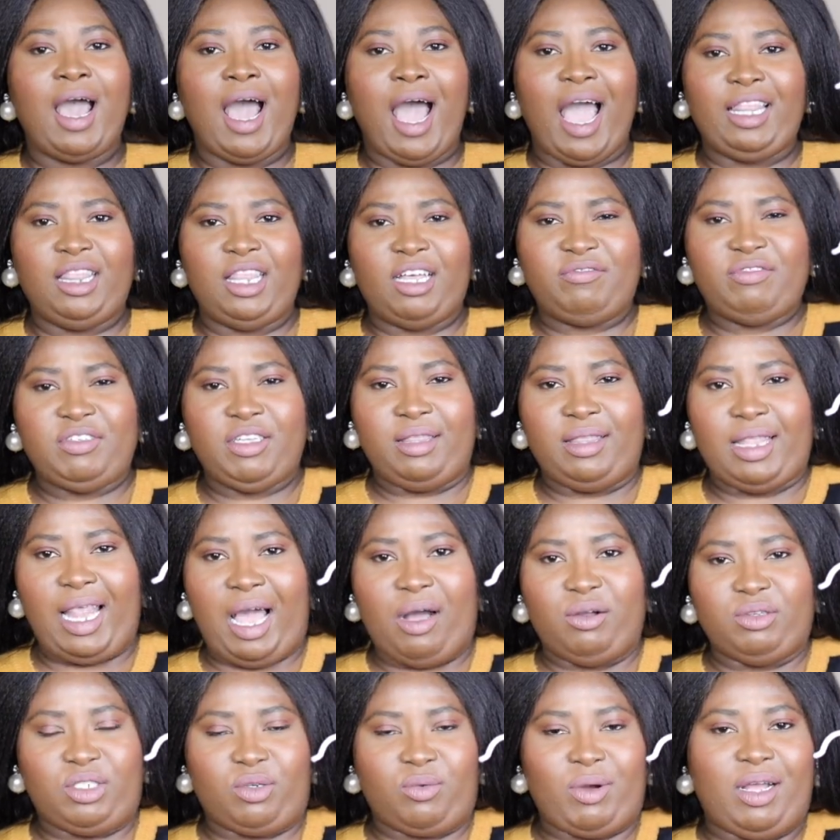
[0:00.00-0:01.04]
I love to
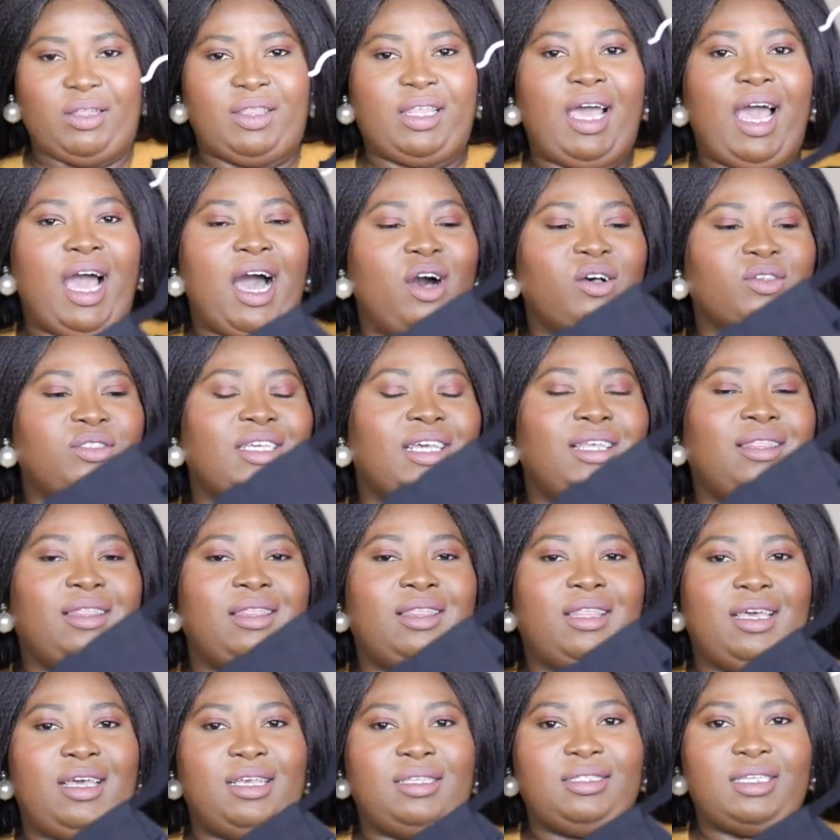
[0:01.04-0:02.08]
lounge around the house in
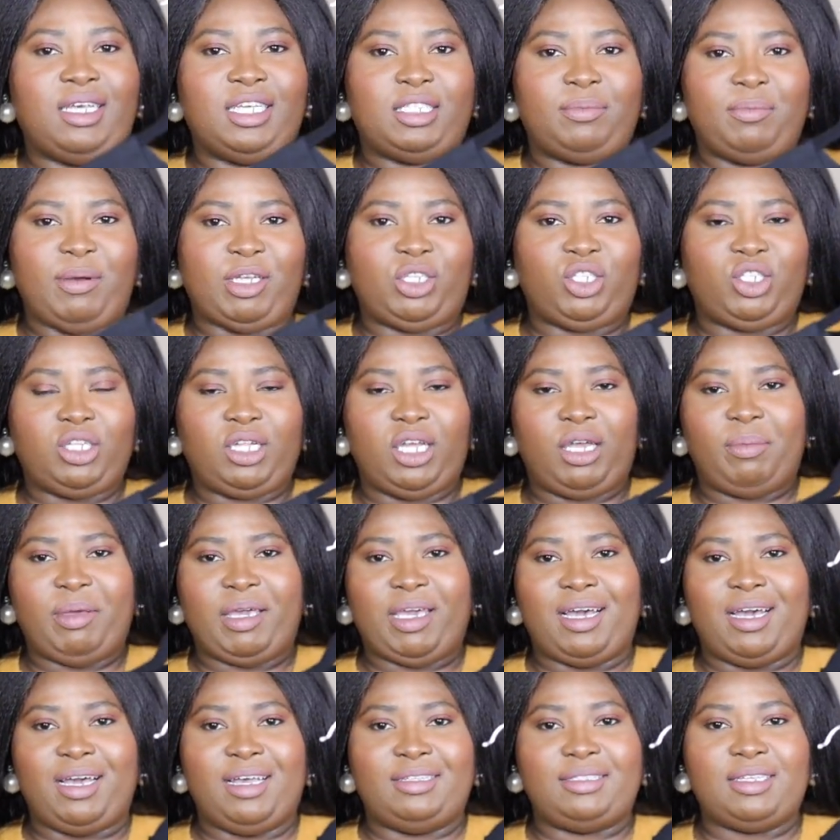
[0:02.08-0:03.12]
this, especially
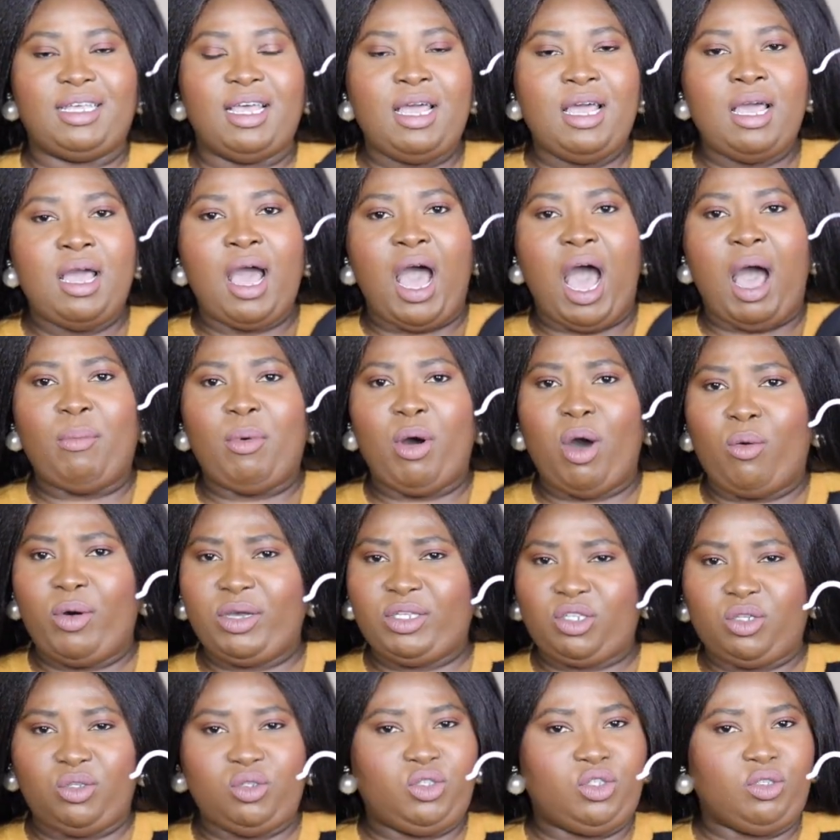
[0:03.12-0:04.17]
because I'm
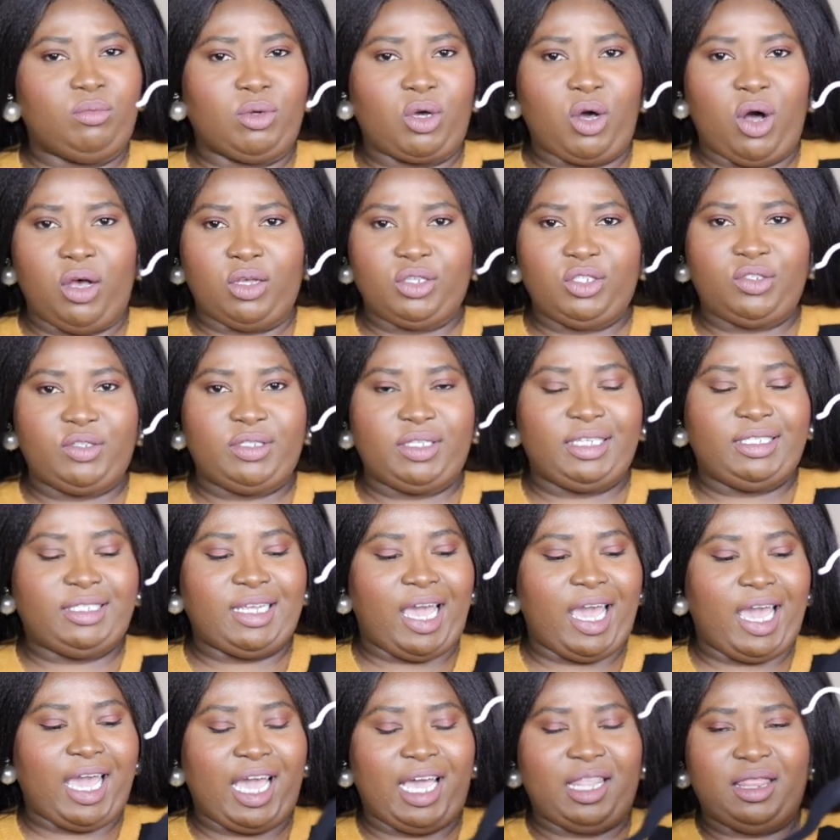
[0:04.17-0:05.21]
always on Zoom calls during the
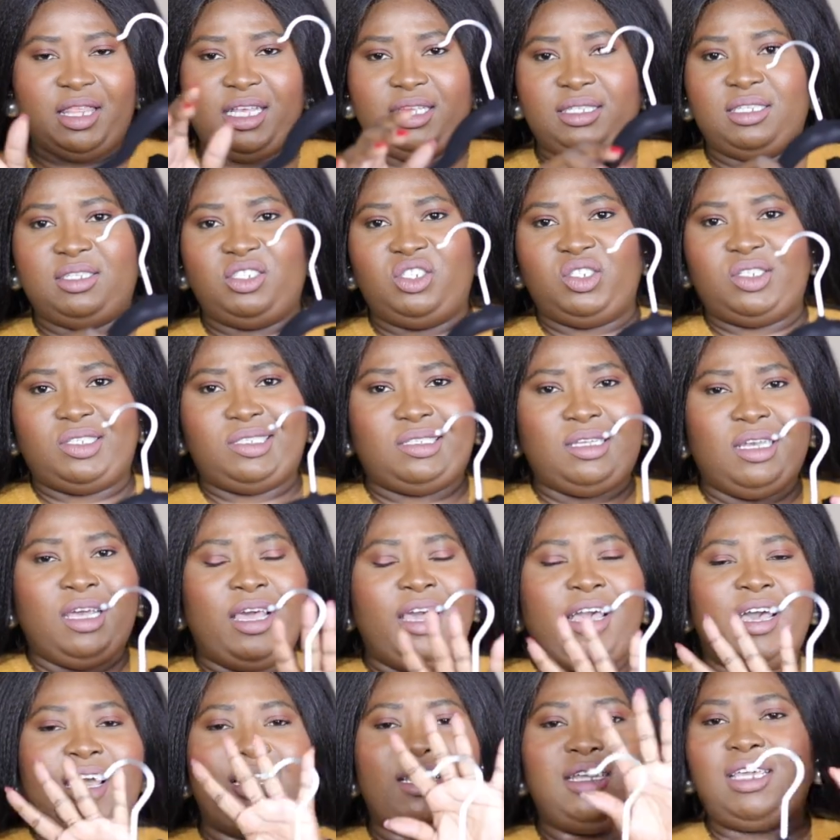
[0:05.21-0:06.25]
day and this is just
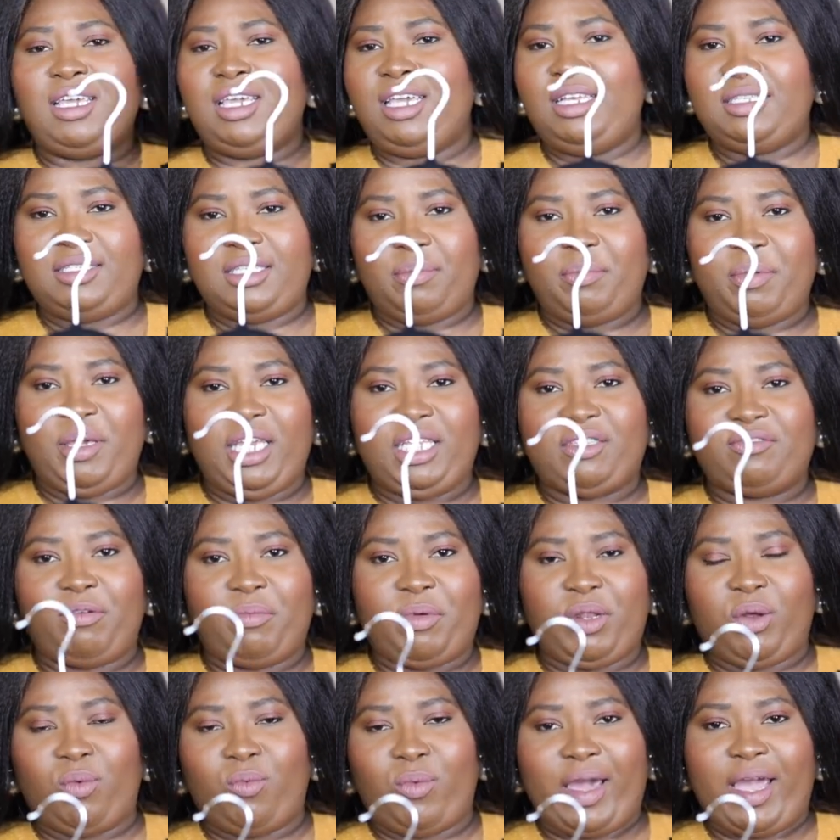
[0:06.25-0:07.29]
an easy piece for
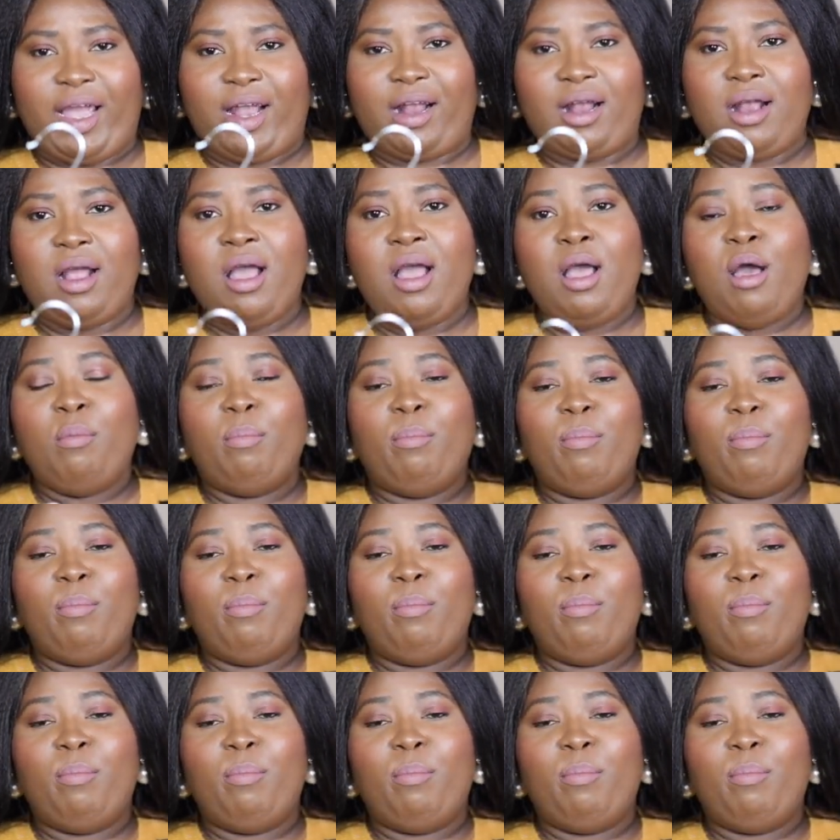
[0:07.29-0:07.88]
me to wear.